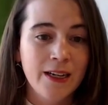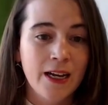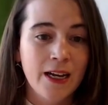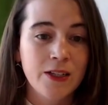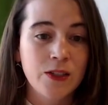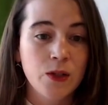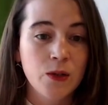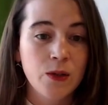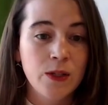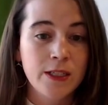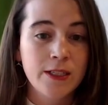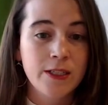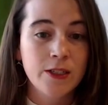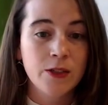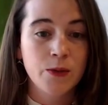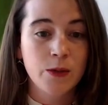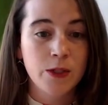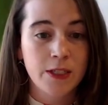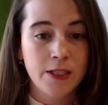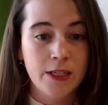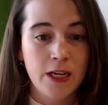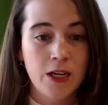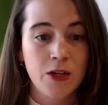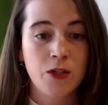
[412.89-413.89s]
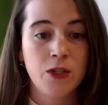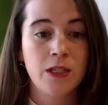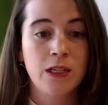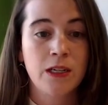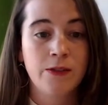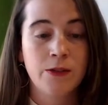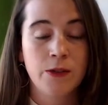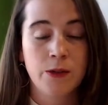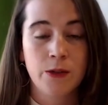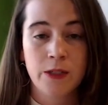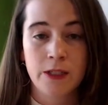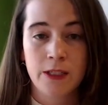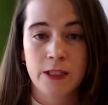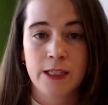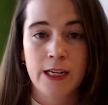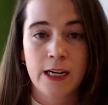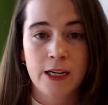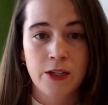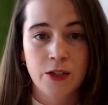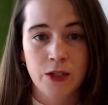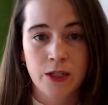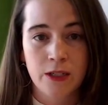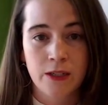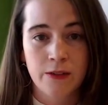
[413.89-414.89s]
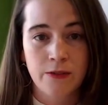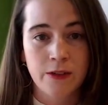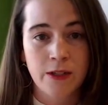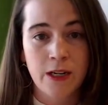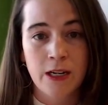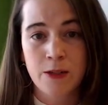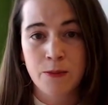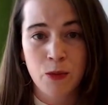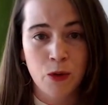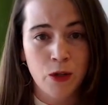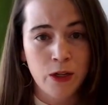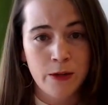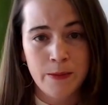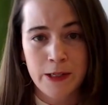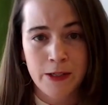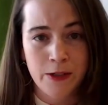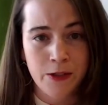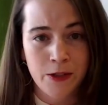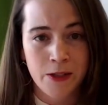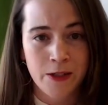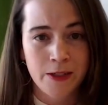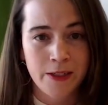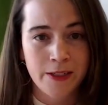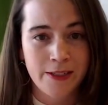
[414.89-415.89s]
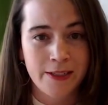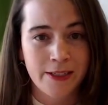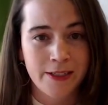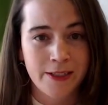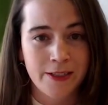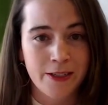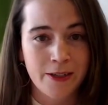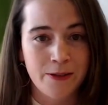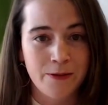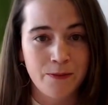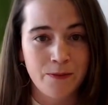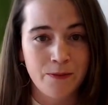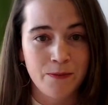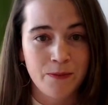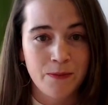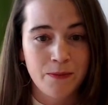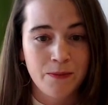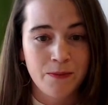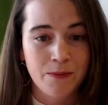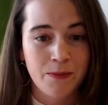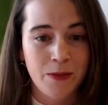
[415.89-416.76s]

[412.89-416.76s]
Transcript: And so this is recession after recession of an unemployment insurance system,